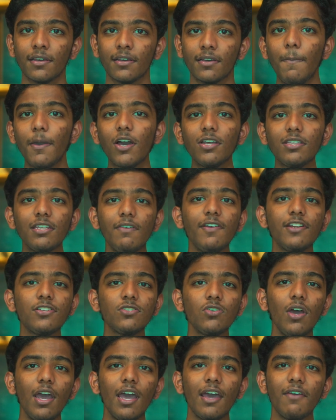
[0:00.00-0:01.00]
Because if it's
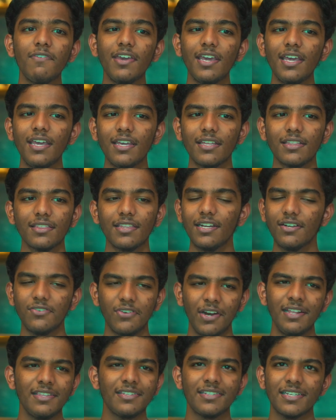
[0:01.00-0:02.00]
so heavy, the
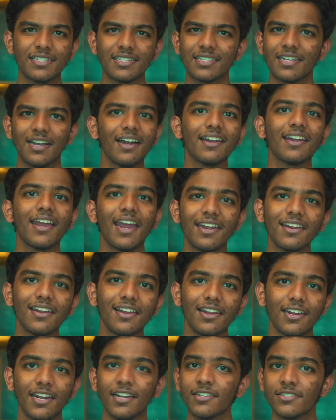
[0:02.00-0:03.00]
thread just can't handle
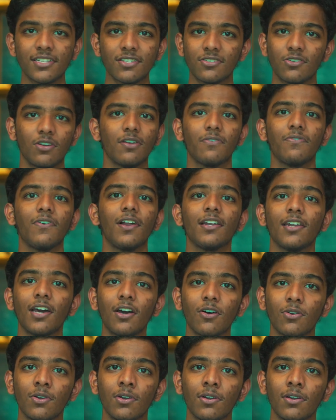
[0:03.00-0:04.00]
it, it's just gonna fall
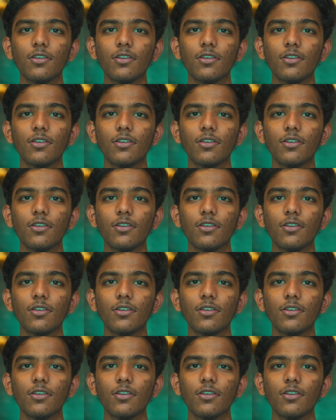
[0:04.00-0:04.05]
down.